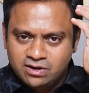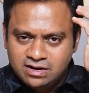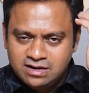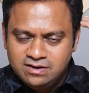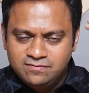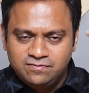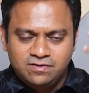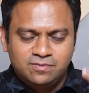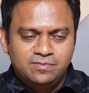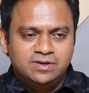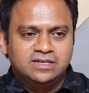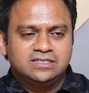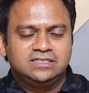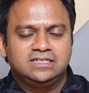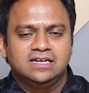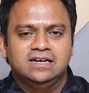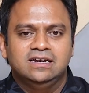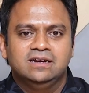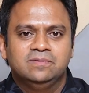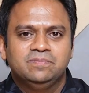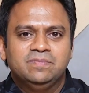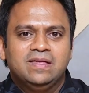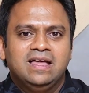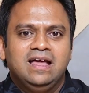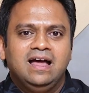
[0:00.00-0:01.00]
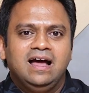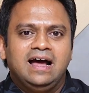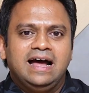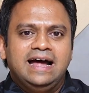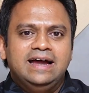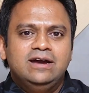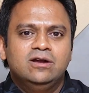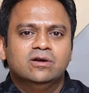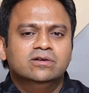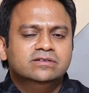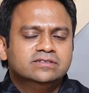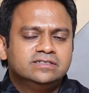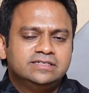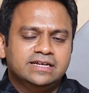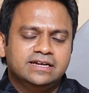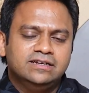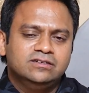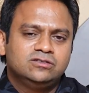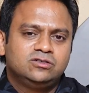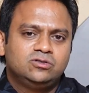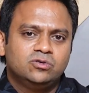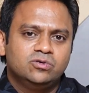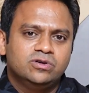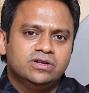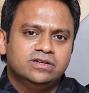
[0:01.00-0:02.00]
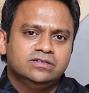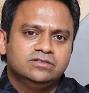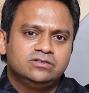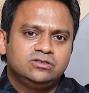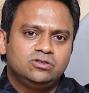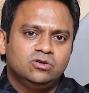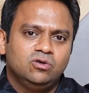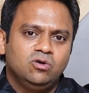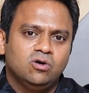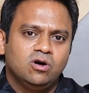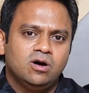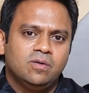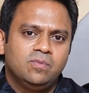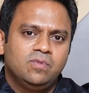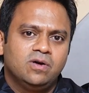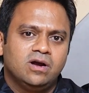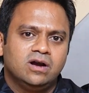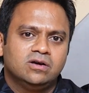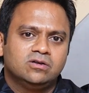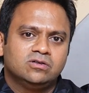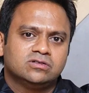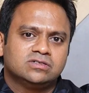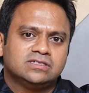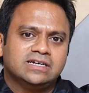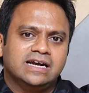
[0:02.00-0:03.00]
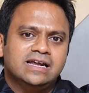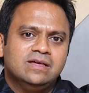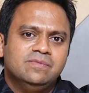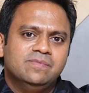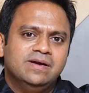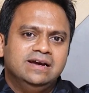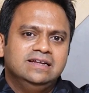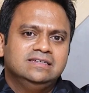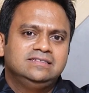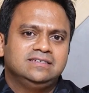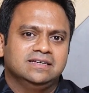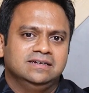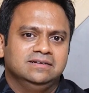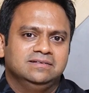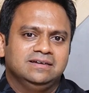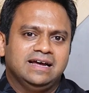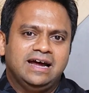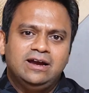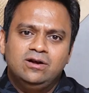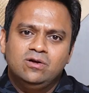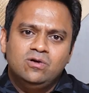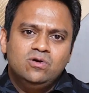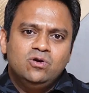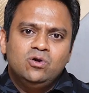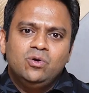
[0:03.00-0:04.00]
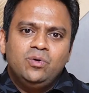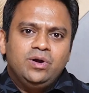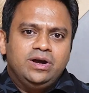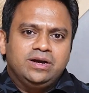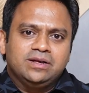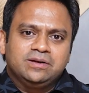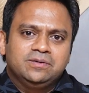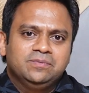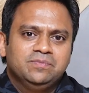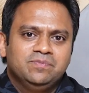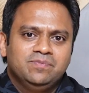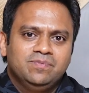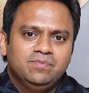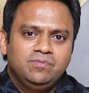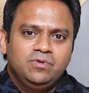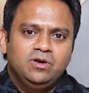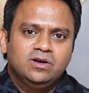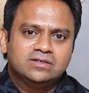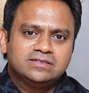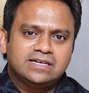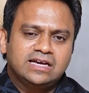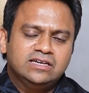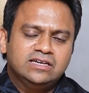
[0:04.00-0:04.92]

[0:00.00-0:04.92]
information, I don't send students to go abroad to study medicine. I don't do it because I